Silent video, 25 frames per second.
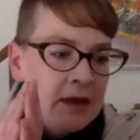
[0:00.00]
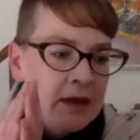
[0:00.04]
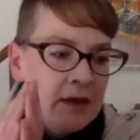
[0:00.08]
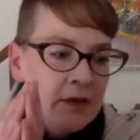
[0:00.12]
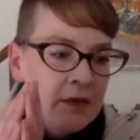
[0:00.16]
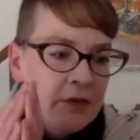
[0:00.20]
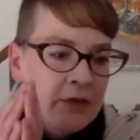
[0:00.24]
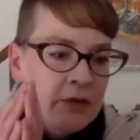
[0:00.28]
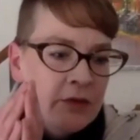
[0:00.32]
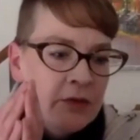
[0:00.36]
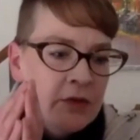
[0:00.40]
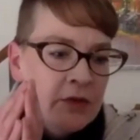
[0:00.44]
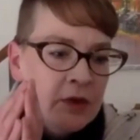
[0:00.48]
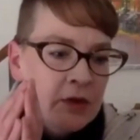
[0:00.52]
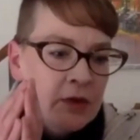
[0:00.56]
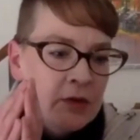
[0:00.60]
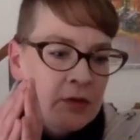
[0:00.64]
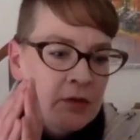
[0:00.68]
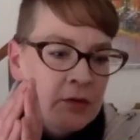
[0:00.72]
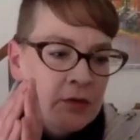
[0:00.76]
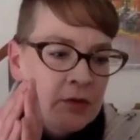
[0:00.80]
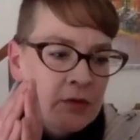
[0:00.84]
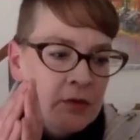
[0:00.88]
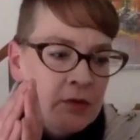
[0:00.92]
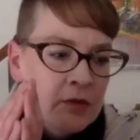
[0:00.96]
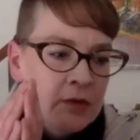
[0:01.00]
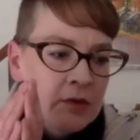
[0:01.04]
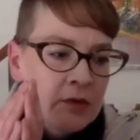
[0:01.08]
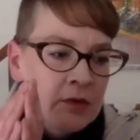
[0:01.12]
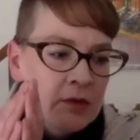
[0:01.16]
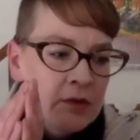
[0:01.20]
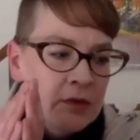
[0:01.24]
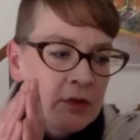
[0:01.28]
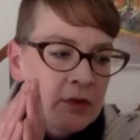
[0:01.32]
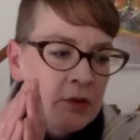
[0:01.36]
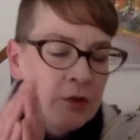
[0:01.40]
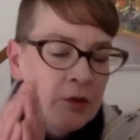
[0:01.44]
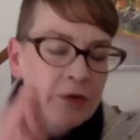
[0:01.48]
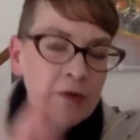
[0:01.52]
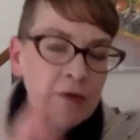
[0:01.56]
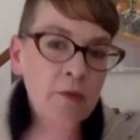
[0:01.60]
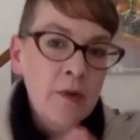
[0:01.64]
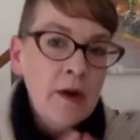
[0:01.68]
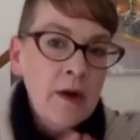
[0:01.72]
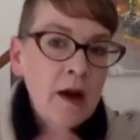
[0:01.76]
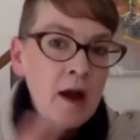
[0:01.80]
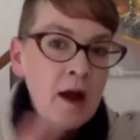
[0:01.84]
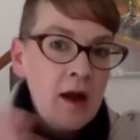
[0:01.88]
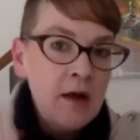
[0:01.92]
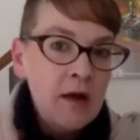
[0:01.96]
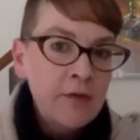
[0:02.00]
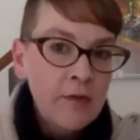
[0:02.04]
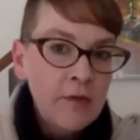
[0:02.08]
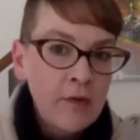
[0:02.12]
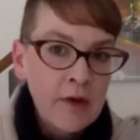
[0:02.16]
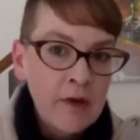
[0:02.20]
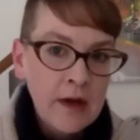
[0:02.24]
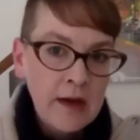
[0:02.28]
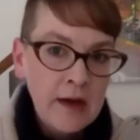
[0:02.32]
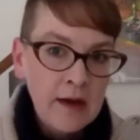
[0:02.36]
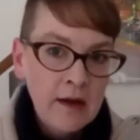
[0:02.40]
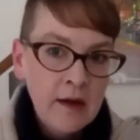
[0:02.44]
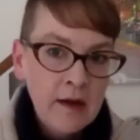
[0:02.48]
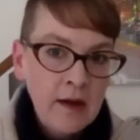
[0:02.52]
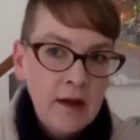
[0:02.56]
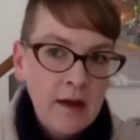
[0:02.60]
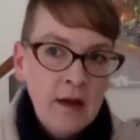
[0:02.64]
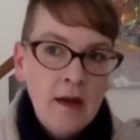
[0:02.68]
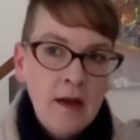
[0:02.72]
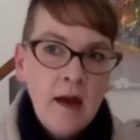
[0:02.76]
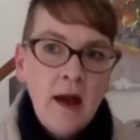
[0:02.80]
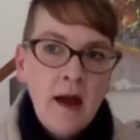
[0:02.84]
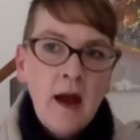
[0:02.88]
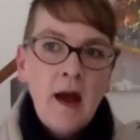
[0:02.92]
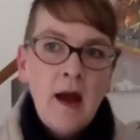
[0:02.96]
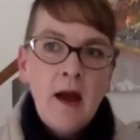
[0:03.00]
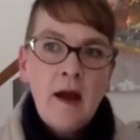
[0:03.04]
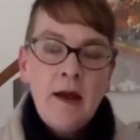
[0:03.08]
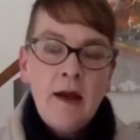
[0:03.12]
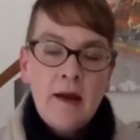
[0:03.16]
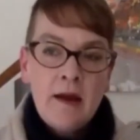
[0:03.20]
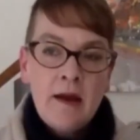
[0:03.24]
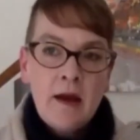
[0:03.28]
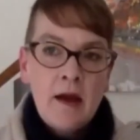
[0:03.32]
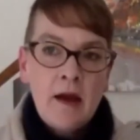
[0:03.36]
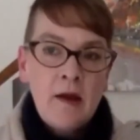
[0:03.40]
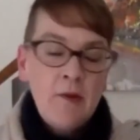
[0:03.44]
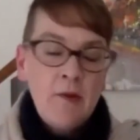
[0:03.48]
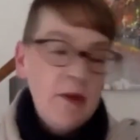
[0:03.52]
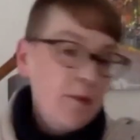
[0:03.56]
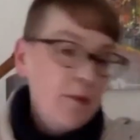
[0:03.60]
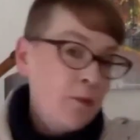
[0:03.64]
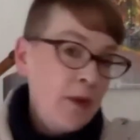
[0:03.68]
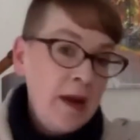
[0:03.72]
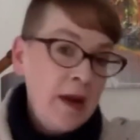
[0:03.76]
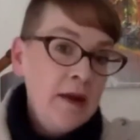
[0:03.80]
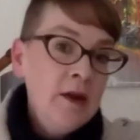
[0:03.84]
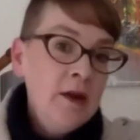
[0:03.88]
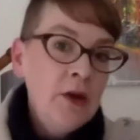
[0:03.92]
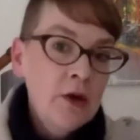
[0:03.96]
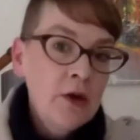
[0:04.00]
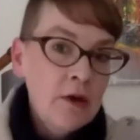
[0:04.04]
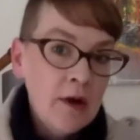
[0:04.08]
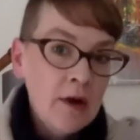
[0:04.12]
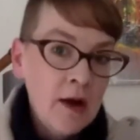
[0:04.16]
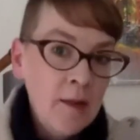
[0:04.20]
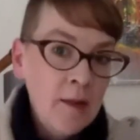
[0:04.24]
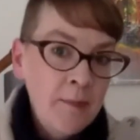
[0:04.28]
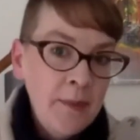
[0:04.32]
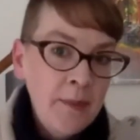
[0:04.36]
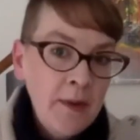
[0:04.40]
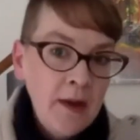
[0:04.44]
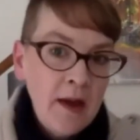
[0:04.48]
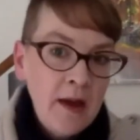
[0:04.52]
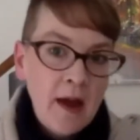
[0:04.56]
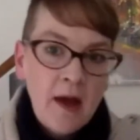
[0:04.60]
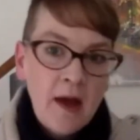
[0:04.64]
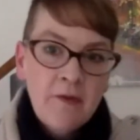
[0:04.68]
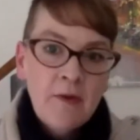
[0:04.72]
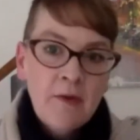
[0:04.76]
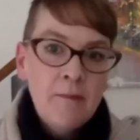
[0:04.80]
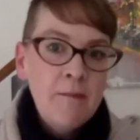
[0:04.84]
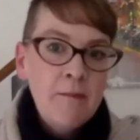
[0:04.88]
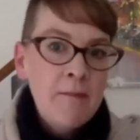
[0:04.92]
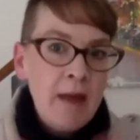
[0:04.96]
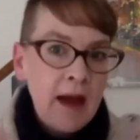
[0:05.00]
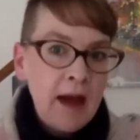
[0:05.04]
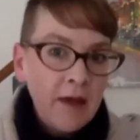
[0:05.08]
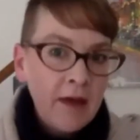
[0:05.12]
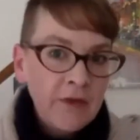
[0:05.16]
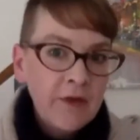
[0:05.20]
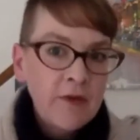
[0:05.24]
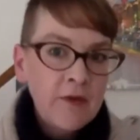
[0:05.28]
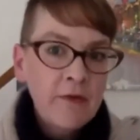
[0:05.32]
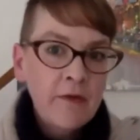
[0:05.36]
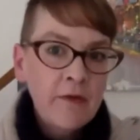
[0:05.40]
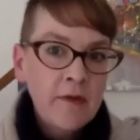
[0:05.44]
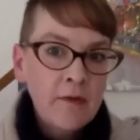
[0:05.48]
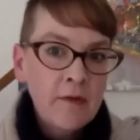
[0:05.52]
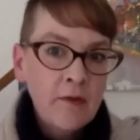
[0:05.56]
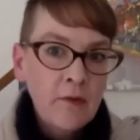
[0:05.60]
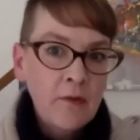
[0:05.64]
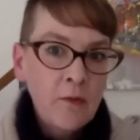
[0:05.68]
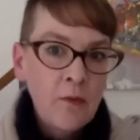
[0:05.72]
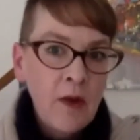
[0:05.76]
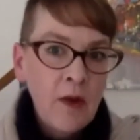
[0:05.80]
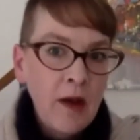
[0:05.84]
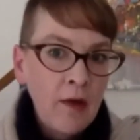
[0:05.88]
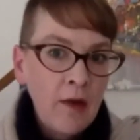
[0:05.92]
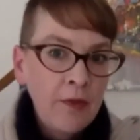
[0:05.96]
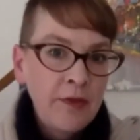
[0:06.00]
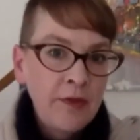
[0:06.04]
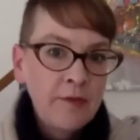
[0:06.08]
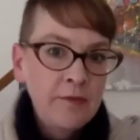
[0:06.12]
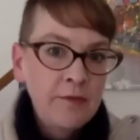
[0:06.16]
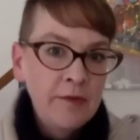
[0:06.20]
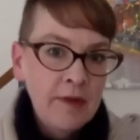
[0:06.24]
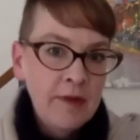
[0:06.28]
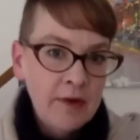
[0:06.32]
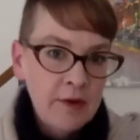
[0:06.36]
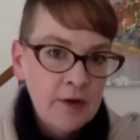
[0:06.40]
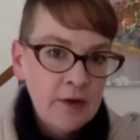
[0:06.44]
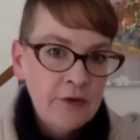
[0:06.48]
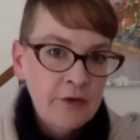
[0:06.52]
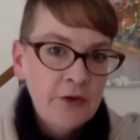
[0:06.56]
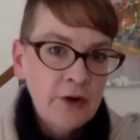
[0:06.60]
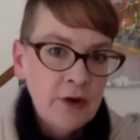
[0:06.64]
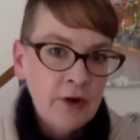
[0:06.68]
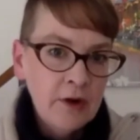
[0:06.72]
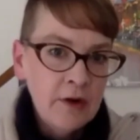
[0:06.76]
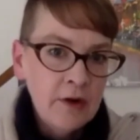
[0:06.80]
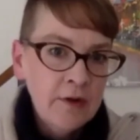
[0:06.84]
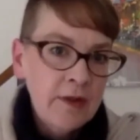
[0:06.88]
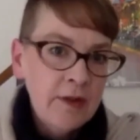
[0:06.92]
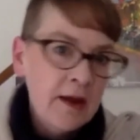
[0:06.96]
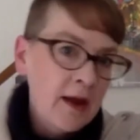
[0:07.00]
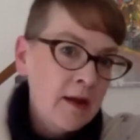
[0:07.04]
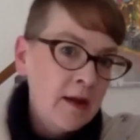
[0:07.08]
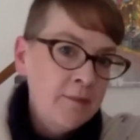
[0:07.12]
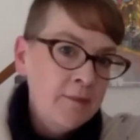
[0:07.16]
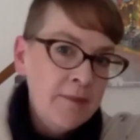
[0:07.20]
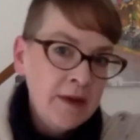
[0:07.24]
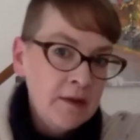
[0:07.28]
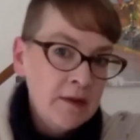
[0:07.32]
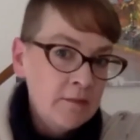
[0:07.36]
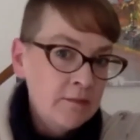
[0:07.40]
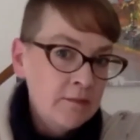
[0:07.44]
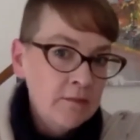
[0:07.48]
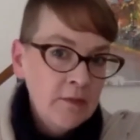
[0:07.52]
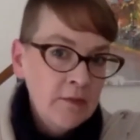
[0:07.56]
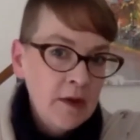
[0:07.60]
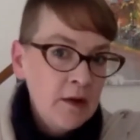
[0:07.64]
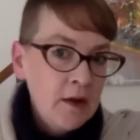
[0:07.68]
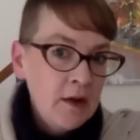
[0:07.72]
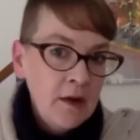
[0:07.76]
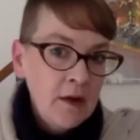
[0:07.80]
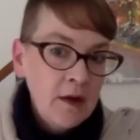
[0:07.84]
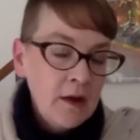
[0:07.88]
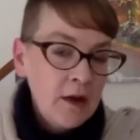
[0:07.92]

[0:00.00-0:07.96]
is there was the recovery in Europe of a massive wealth of literature that had been